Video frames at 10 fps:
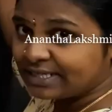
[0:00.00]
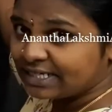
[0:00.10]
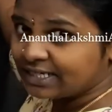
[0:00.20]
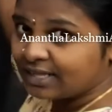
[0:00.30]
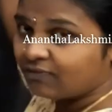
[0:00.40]

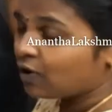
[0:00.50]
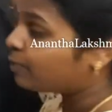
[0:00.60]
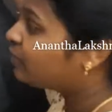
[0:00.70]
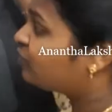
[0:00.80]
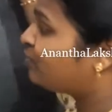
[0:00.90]
in the form
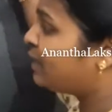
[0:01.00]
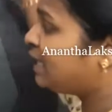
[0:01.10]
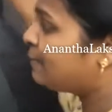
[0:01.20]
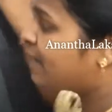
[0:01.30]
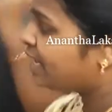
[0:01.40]
of p
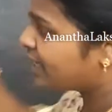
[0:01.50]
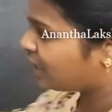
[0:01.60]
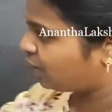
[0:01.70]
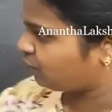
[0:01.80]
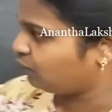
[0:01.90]
by
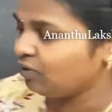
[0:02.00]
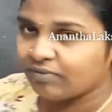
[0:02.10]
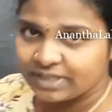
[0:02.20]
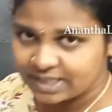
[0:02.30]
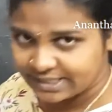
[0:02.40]
q,
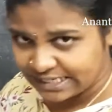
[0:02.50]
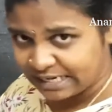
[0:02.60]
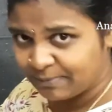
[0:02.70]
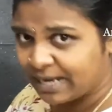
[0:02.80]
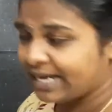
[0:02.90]
which is 3 by